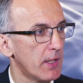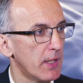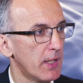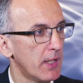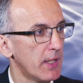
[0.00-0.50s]

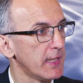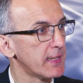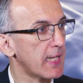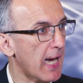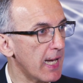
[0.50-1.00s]
uh,
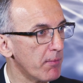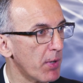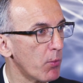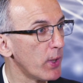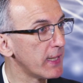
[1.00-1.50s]
in
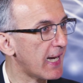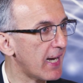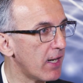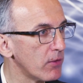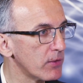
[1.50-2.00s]
time
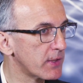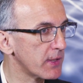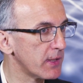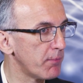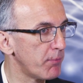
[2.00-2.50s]
without
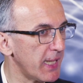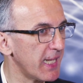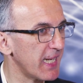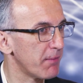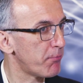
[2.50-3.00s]
uh,
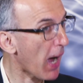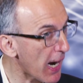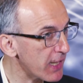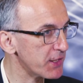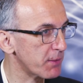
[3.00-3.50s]
being
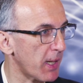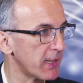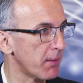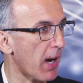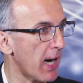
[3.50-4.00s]
punished
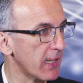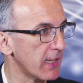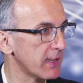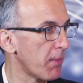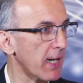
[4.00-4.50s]
by the
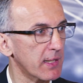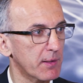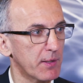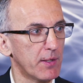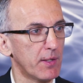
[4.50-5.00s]
market. The
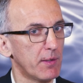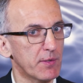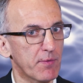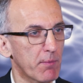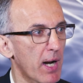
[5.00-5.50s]
market uh,
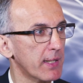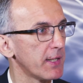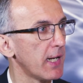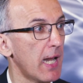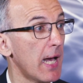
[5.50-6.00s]
is the
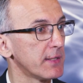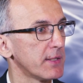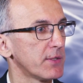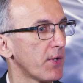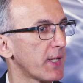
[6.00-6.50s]
market
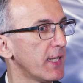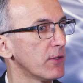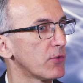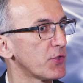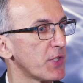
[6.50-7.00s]
realizes you're
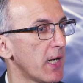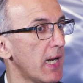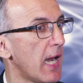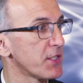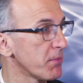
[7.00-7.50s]
keen to share
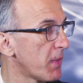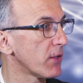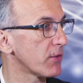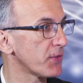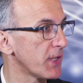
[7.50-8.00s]
a large
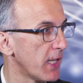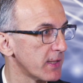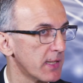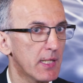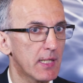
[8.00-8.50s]
amount of
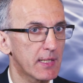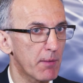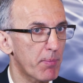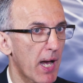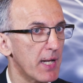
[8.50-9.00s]
shares,
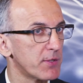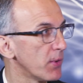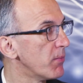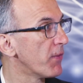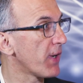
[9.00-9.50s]
the price
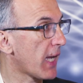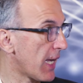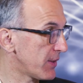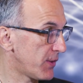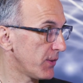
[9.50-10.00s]
will move
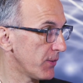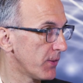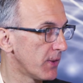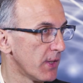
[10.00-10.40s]
against you.